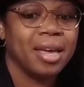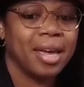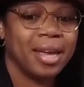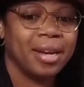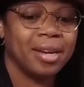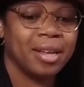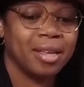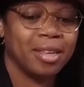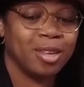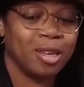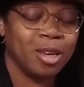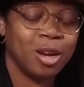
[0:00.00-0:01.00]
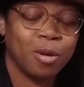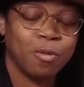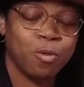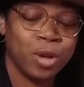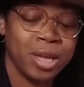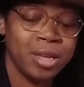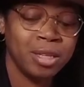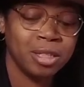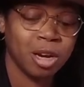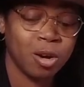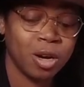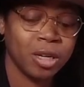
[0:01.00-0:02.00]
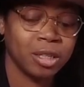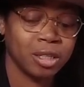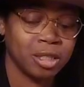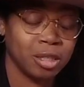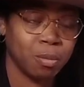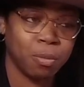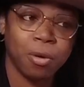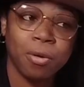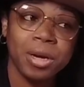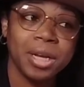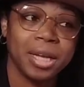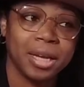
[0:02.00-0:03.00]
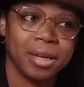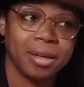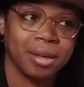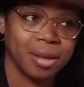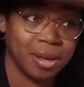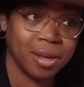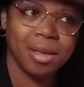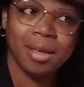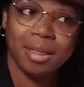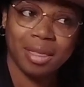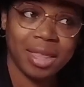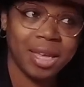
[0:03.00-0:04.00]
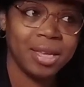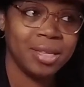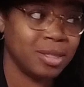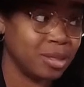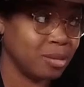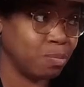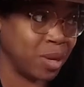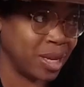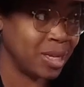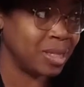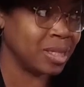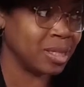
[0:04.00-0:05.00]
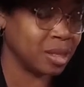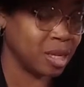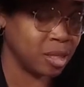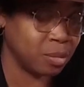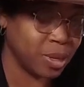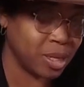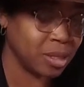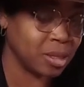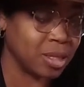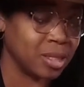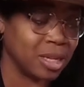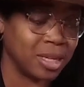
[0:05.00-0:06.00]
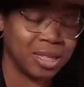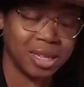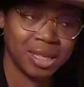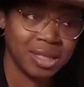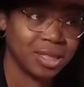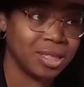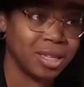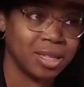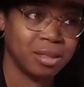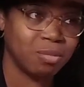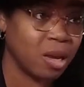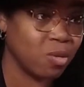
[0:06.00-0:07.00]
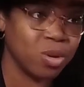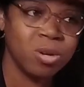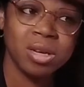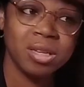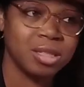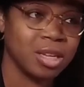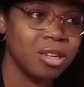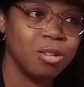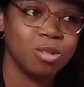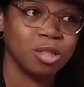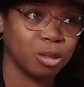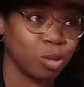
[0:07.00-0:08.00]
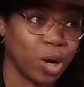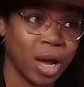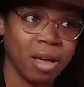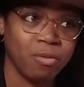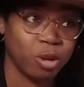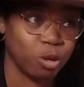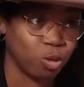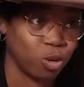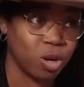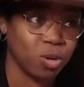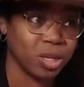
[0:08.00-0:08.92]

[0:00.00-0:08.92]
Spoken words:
And if we start supporting these businesses, these entities, man, we'll continue to thrive and grow.